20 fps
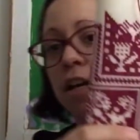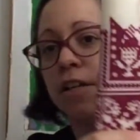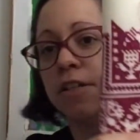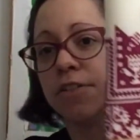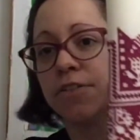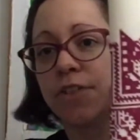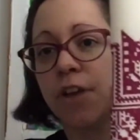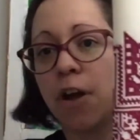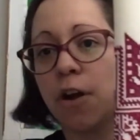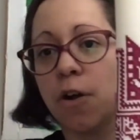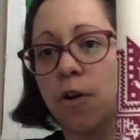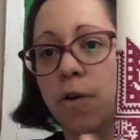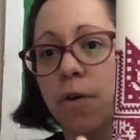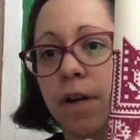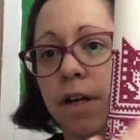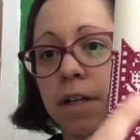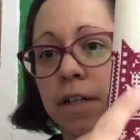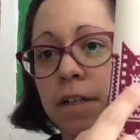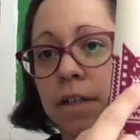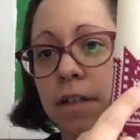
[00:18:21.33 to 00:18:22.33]
So,
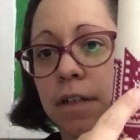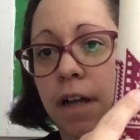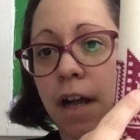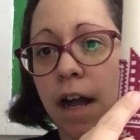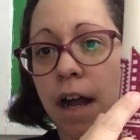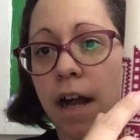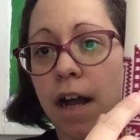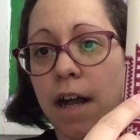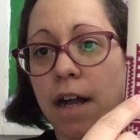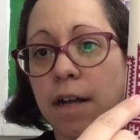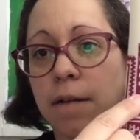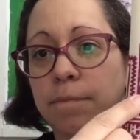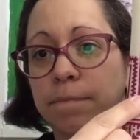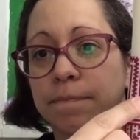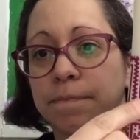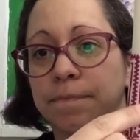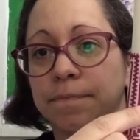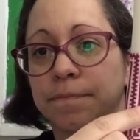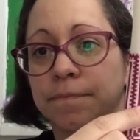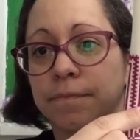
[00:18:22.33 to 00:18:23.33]

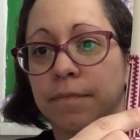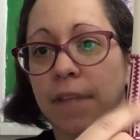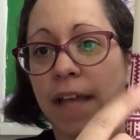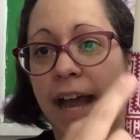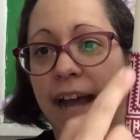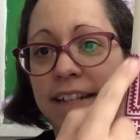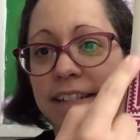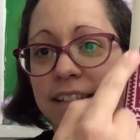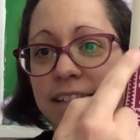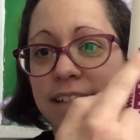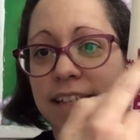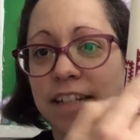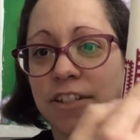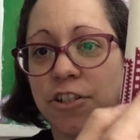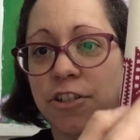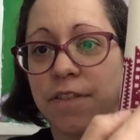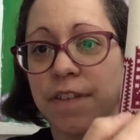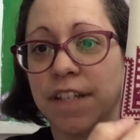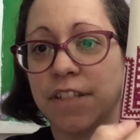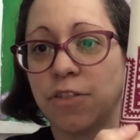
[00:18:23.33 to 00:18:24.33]
I
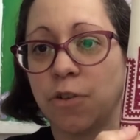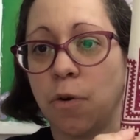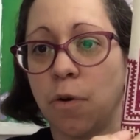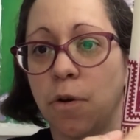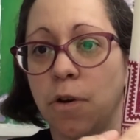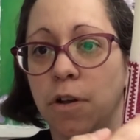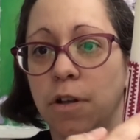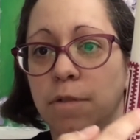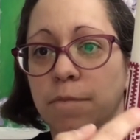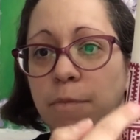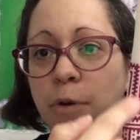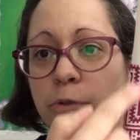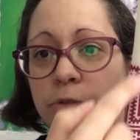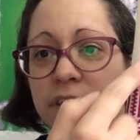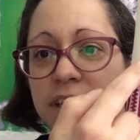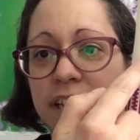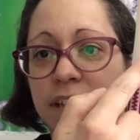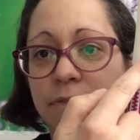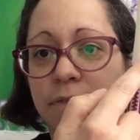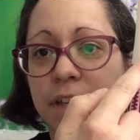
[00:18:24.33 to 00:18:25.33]
stitched this whole
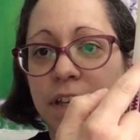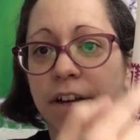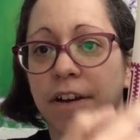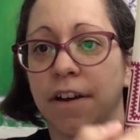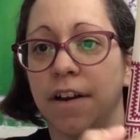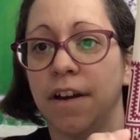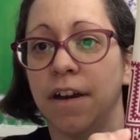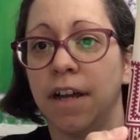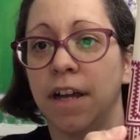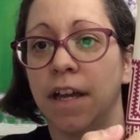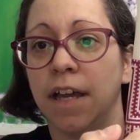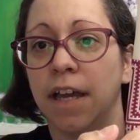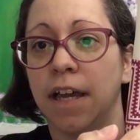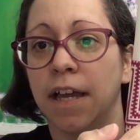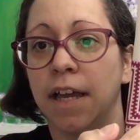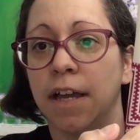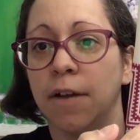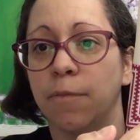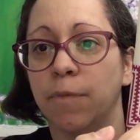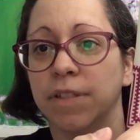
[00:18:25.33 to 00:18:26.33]
motif here,
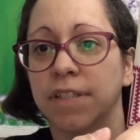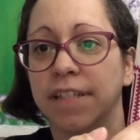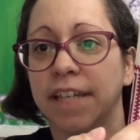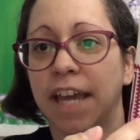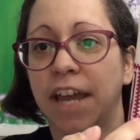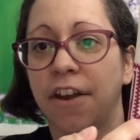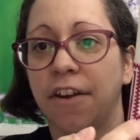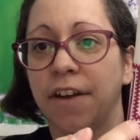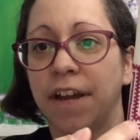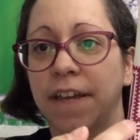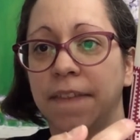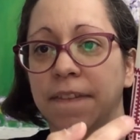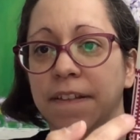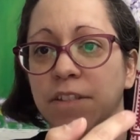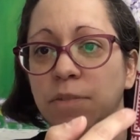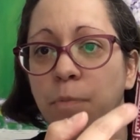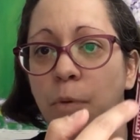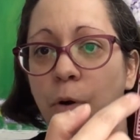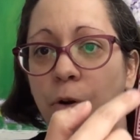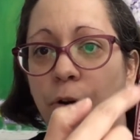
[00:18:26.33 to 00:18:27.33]
was carrying this
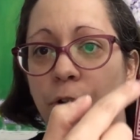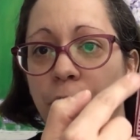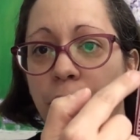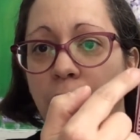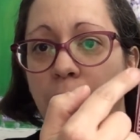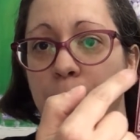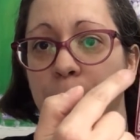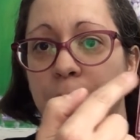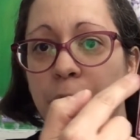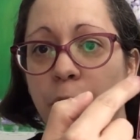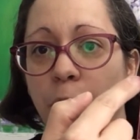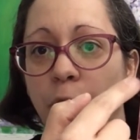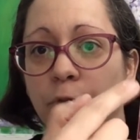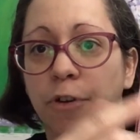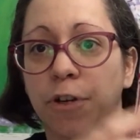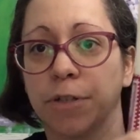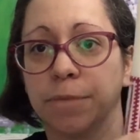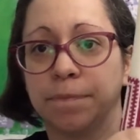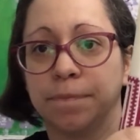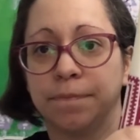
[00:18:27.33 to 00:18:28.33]
border up and
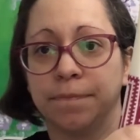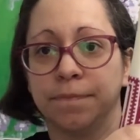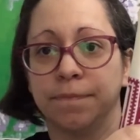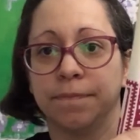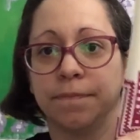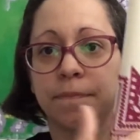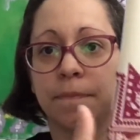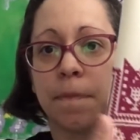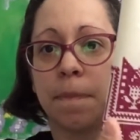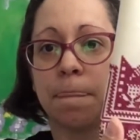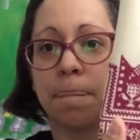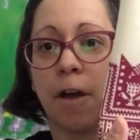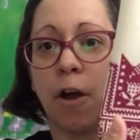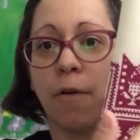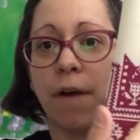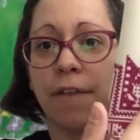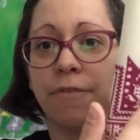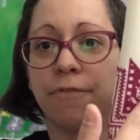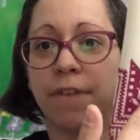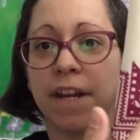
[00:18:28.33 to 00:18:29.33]
over. Oh,
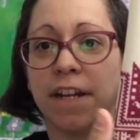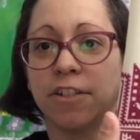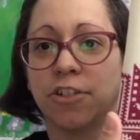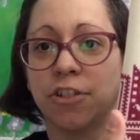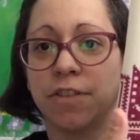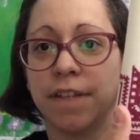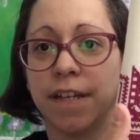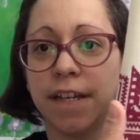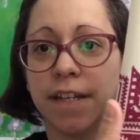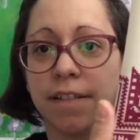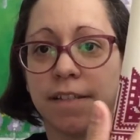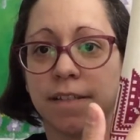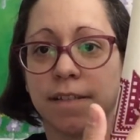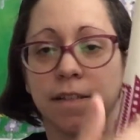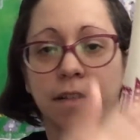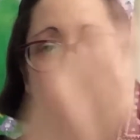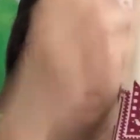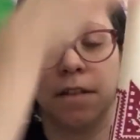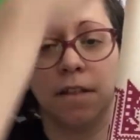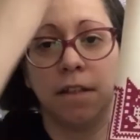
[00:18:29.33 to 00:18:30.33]
I finished this.
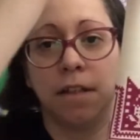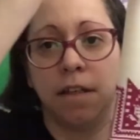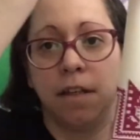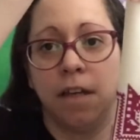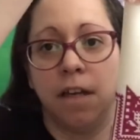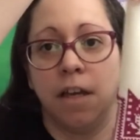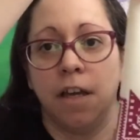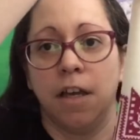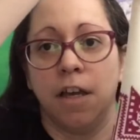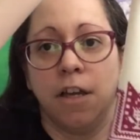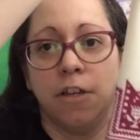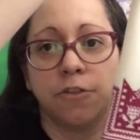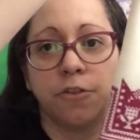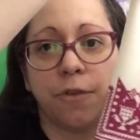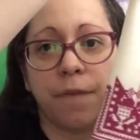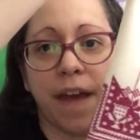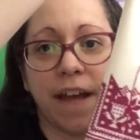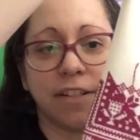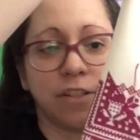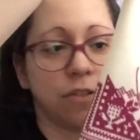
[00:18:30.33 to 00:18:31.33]
So
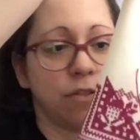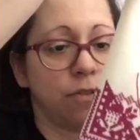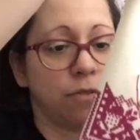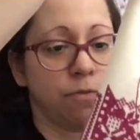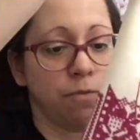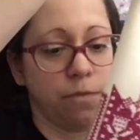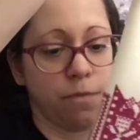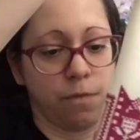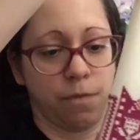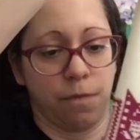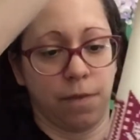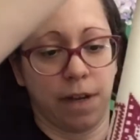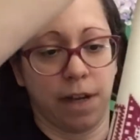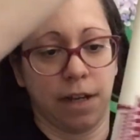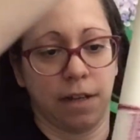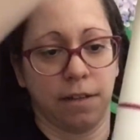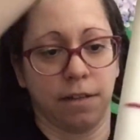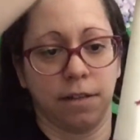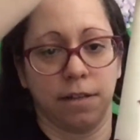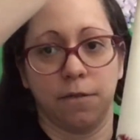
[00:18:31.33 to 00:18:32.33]
that's
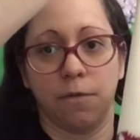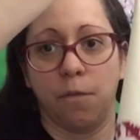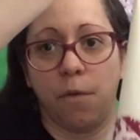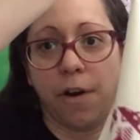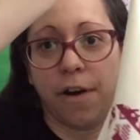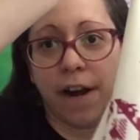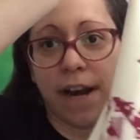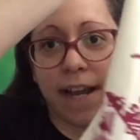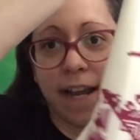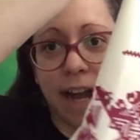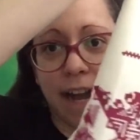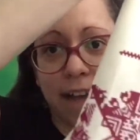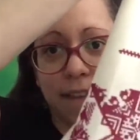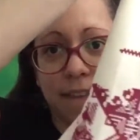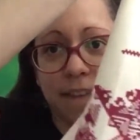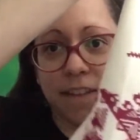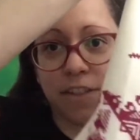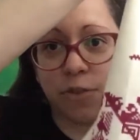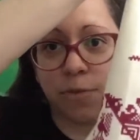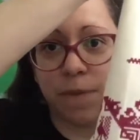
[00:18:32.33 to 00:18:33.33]
where I got
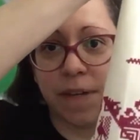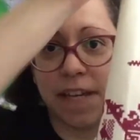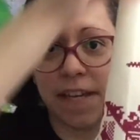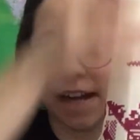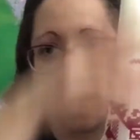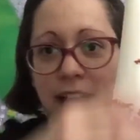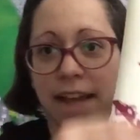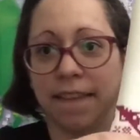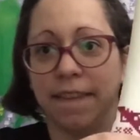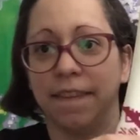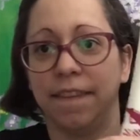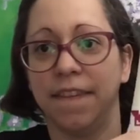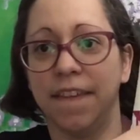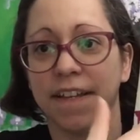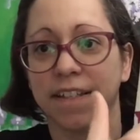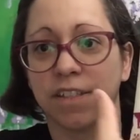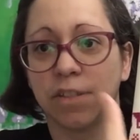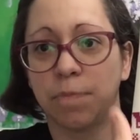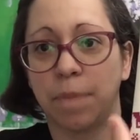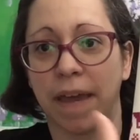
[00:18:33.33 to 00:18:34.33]
this week on
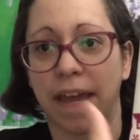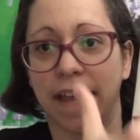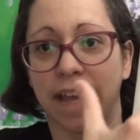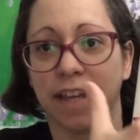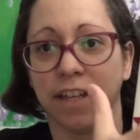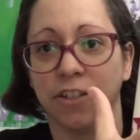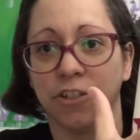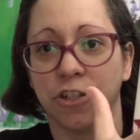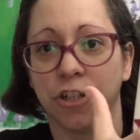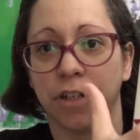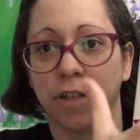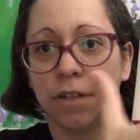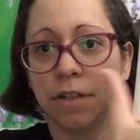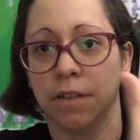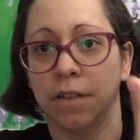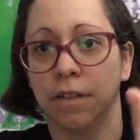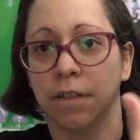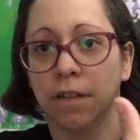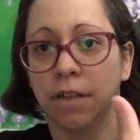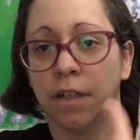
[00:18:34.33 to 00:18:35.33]
this page.
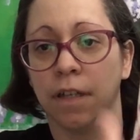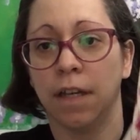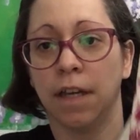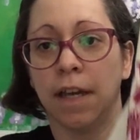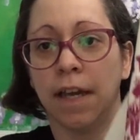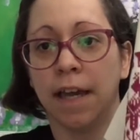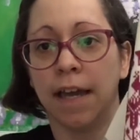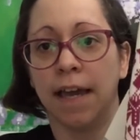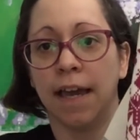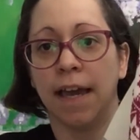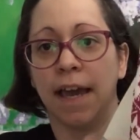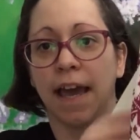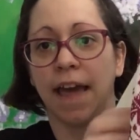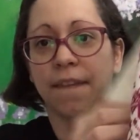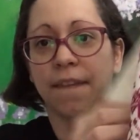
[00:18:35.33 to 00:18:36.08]
And